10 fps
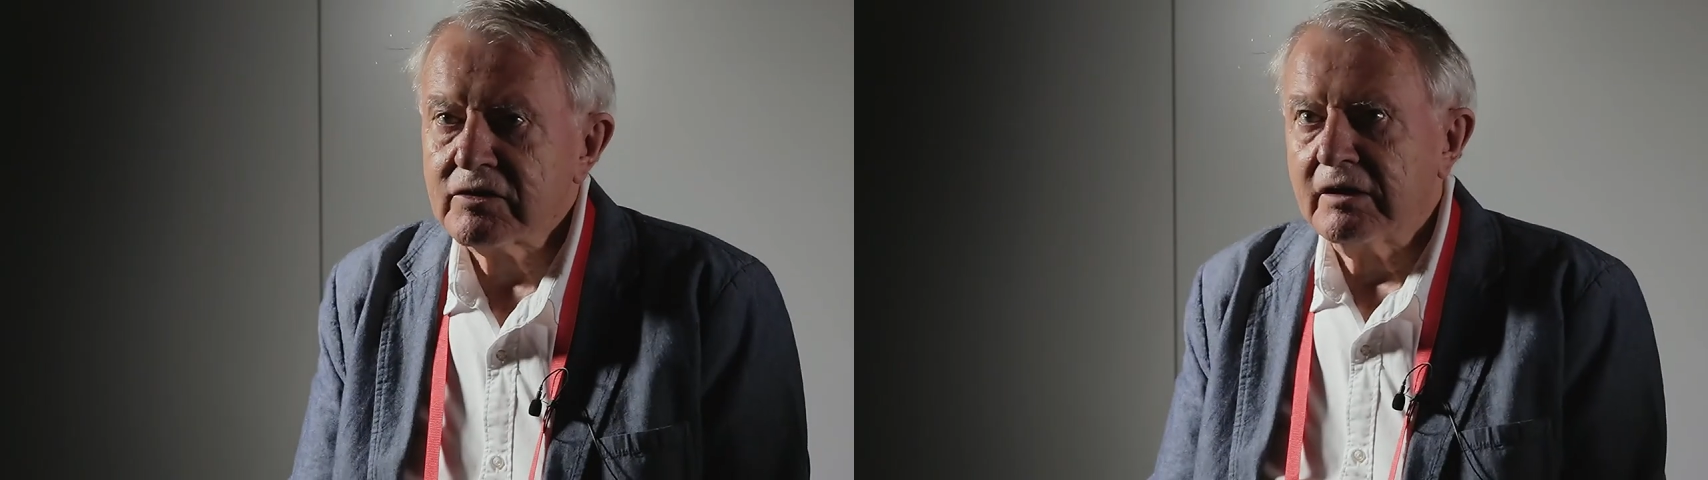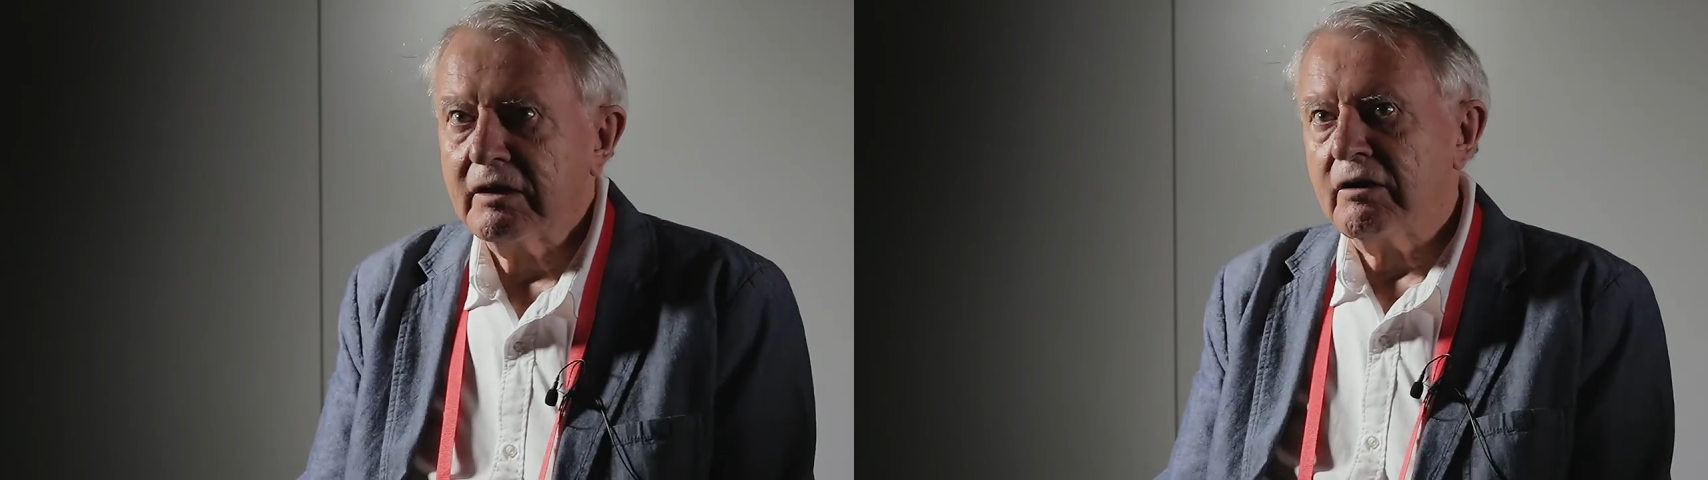
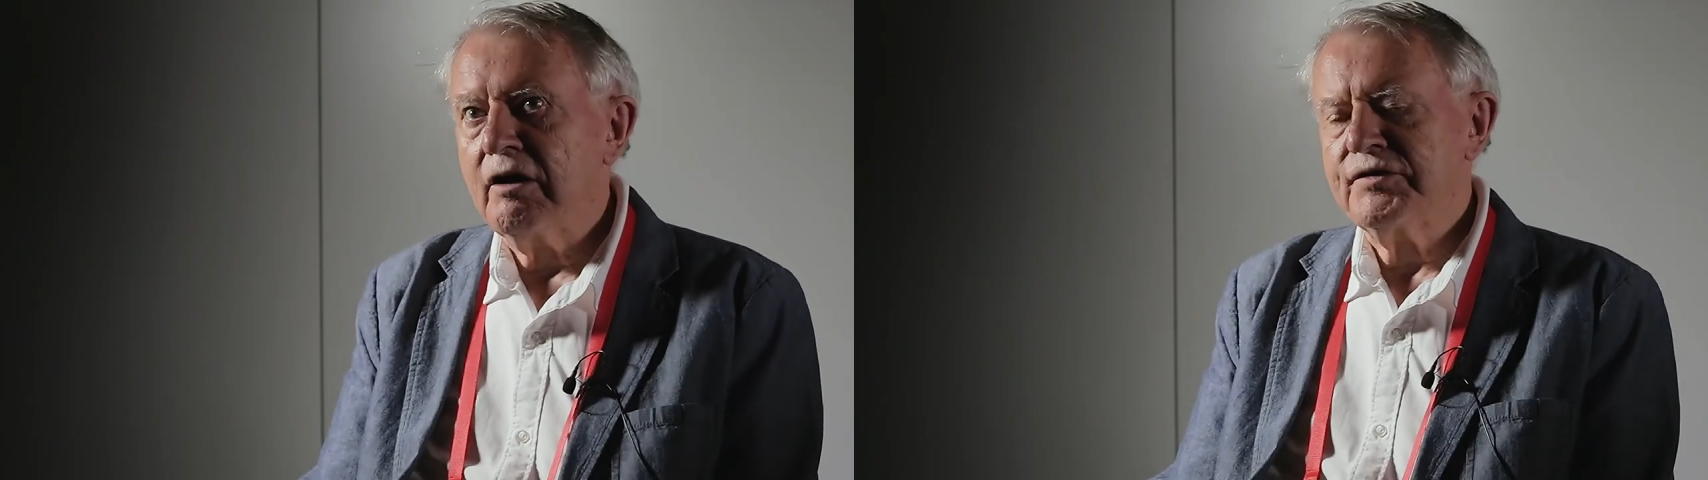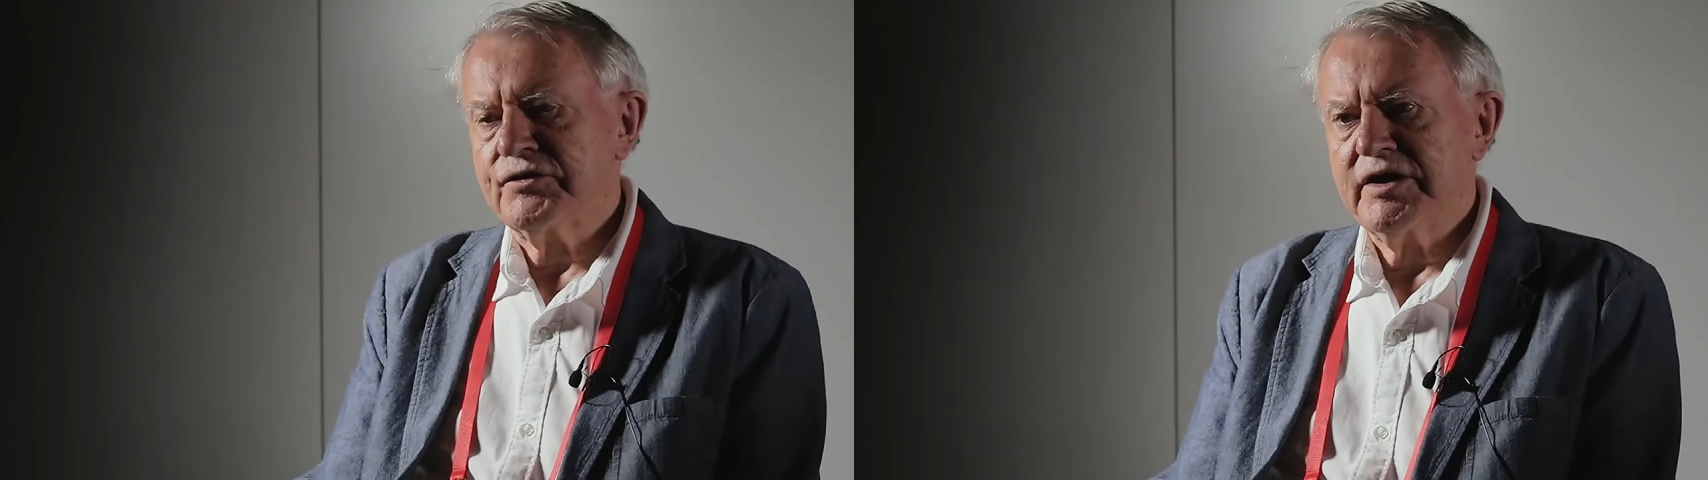
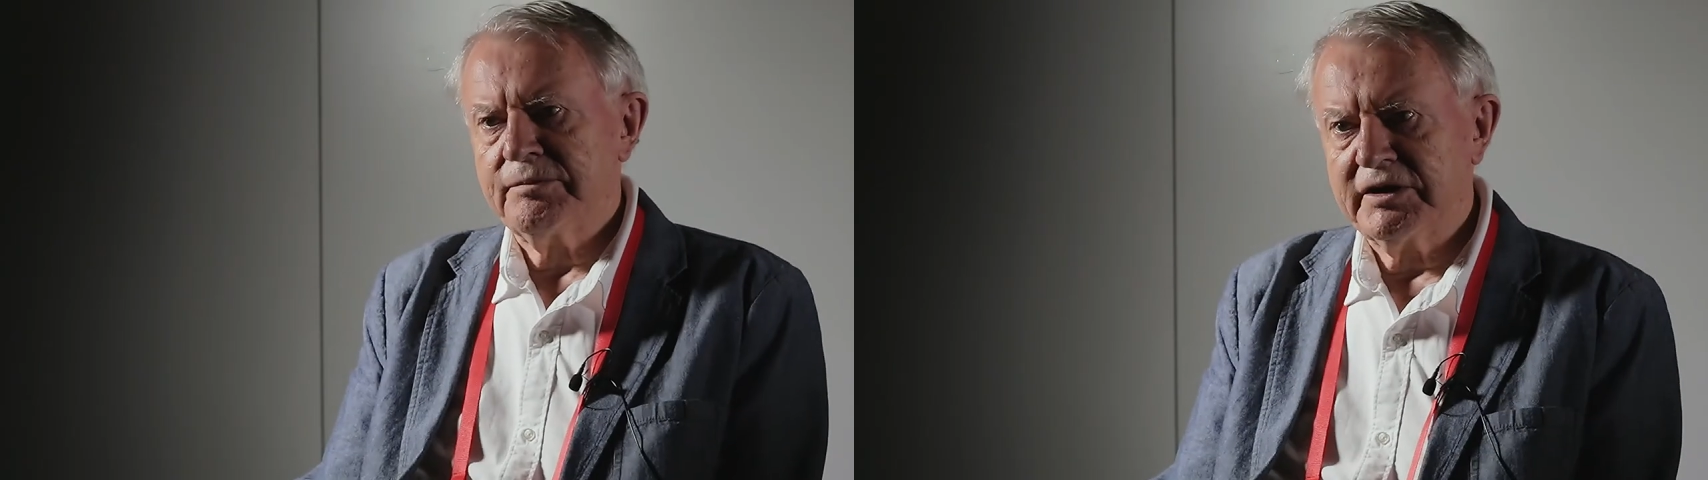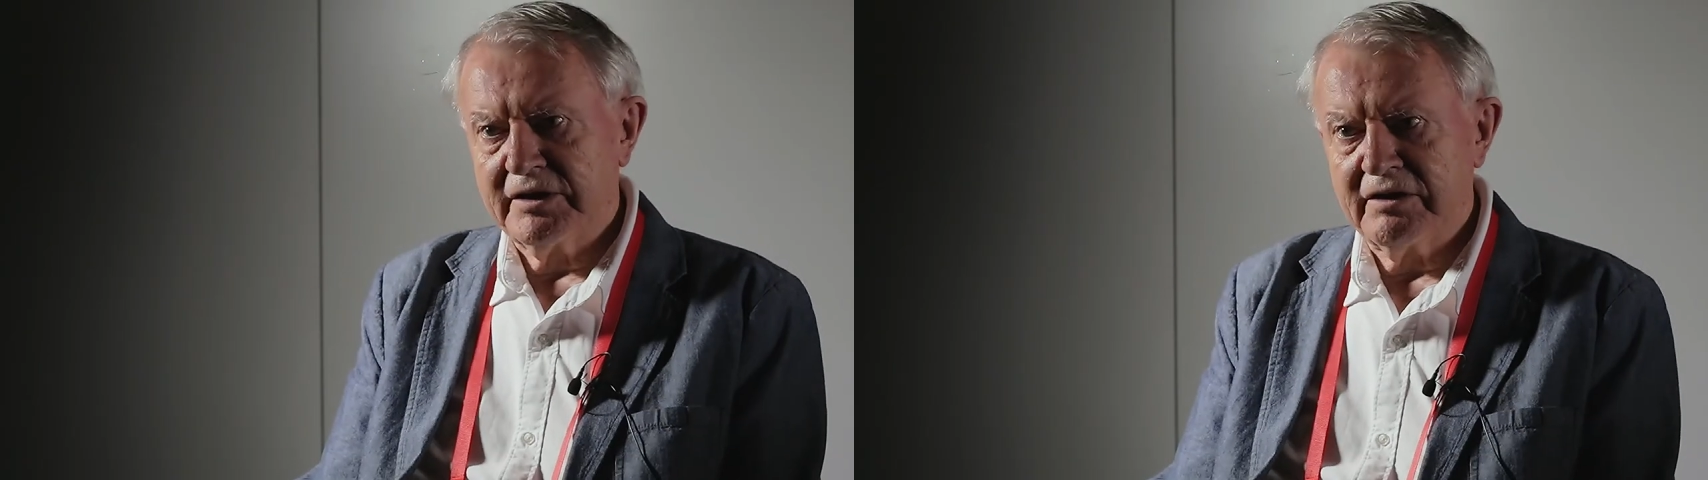
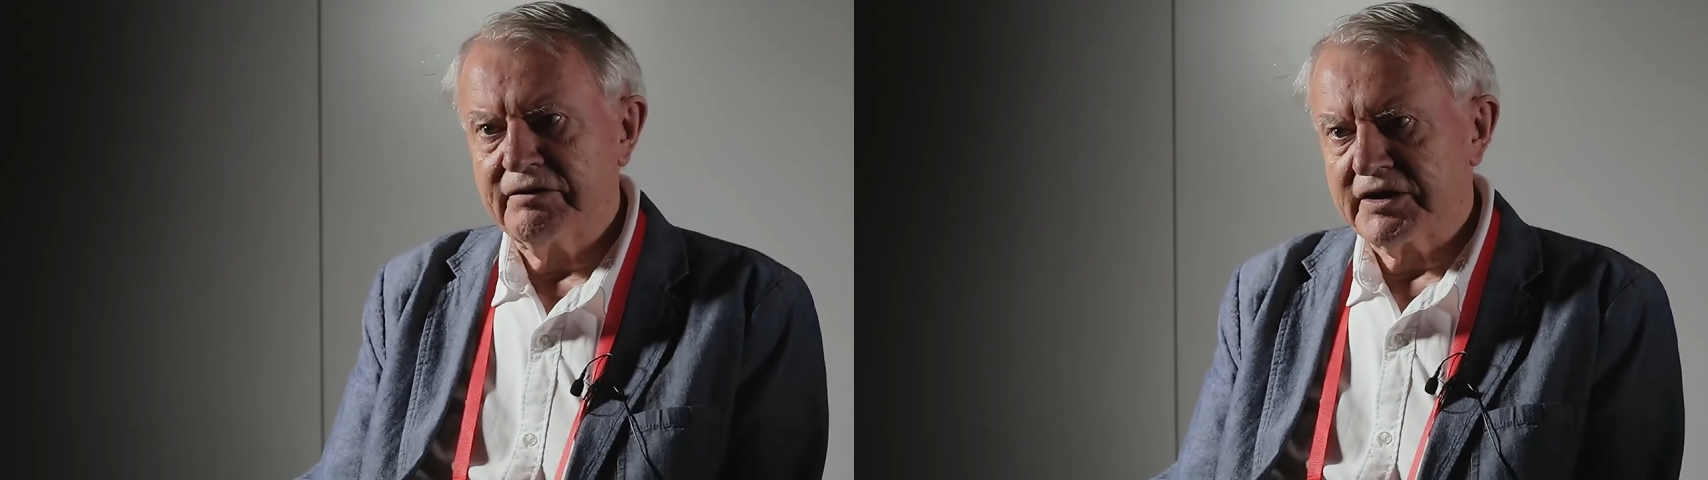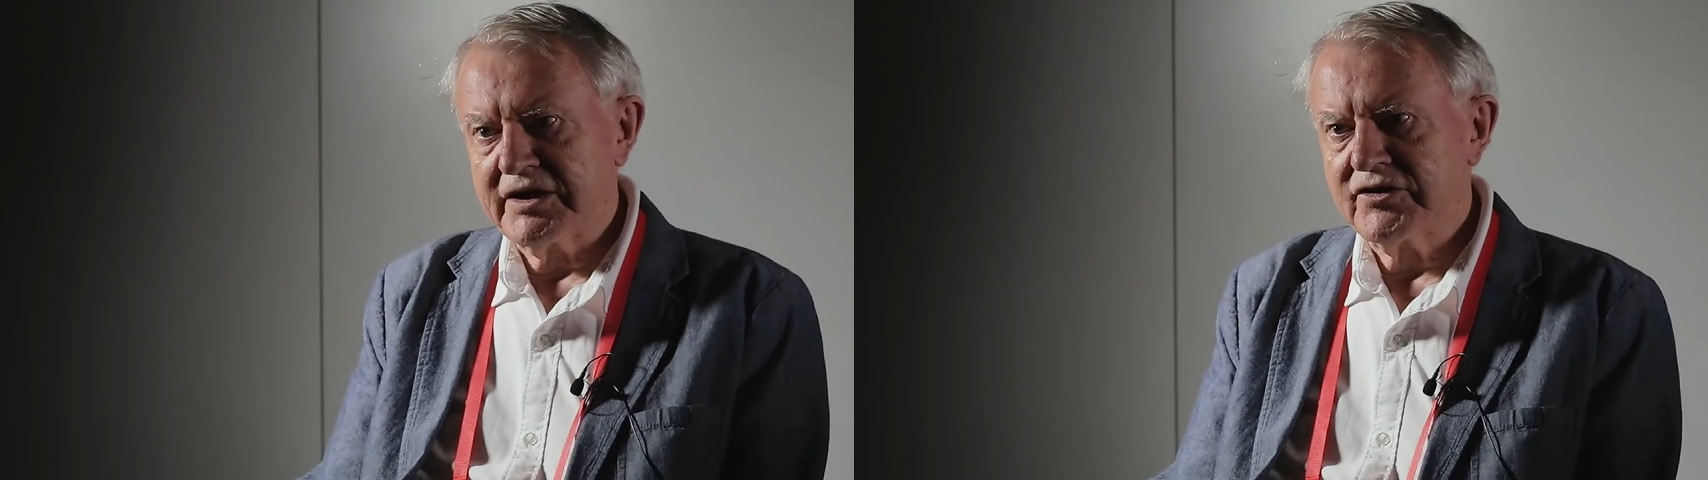over-treatment and
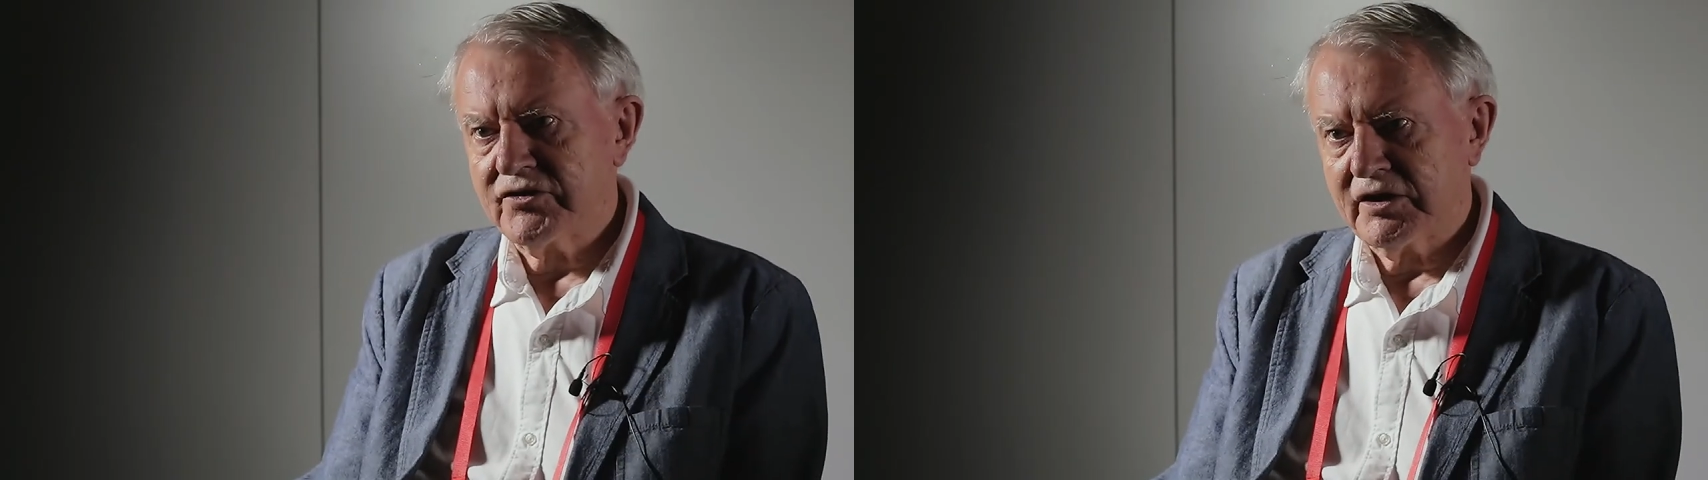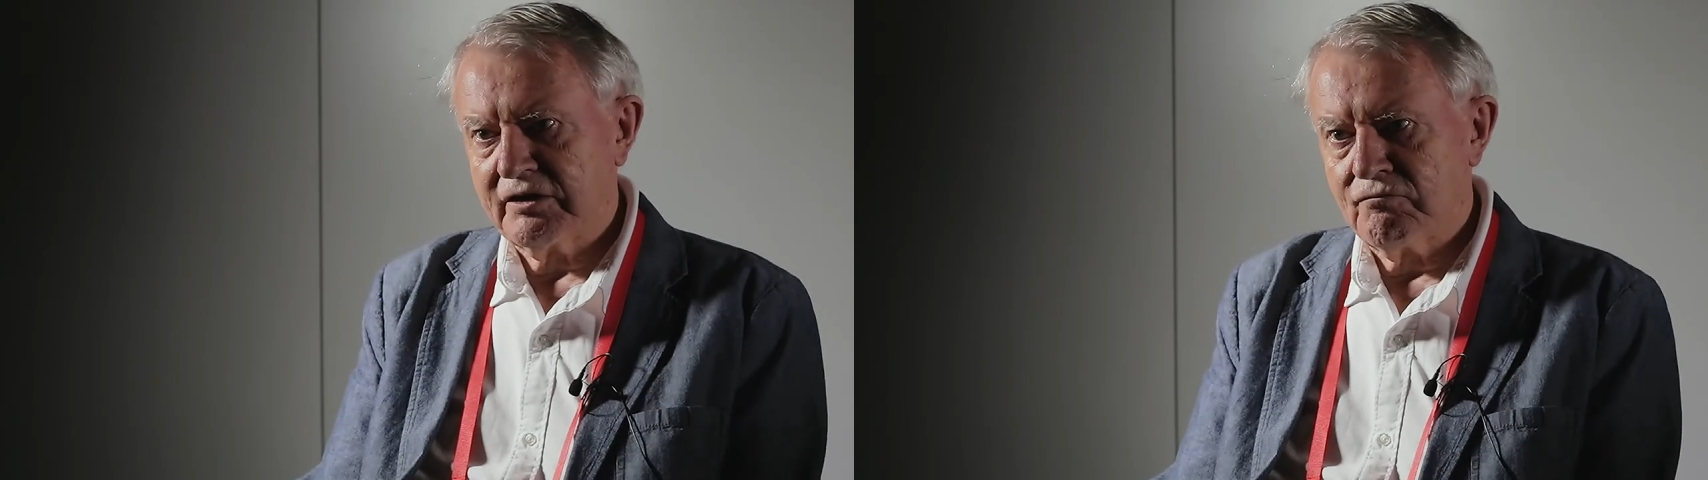
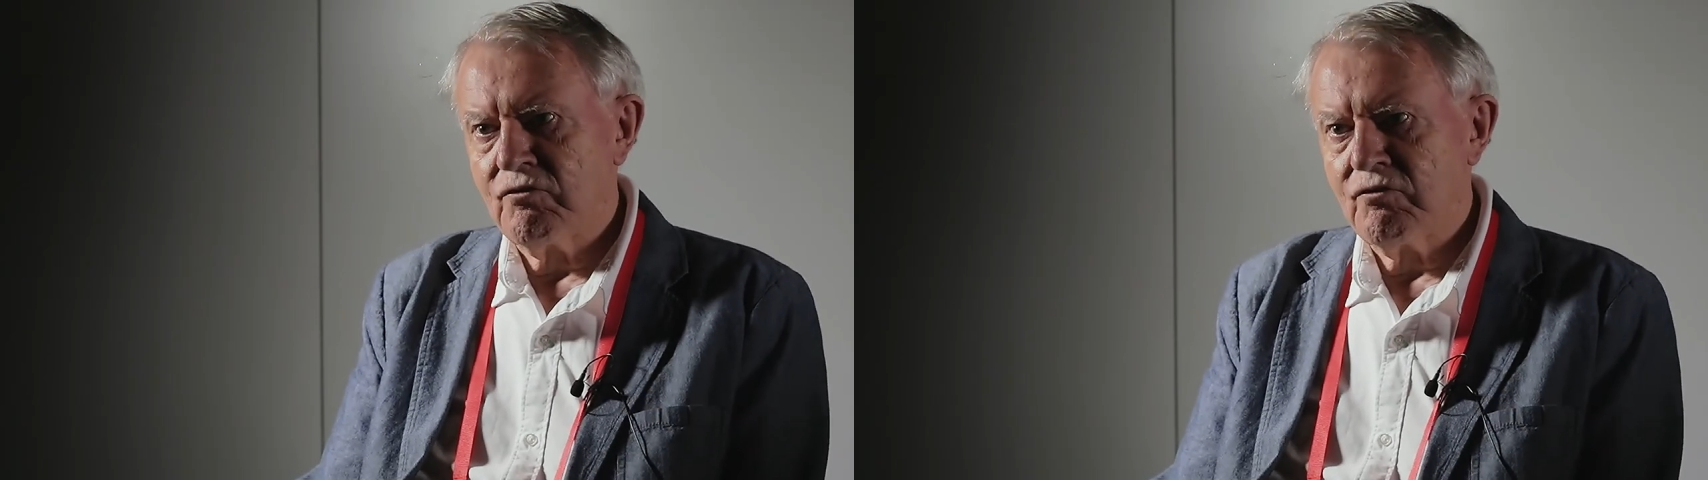over-testing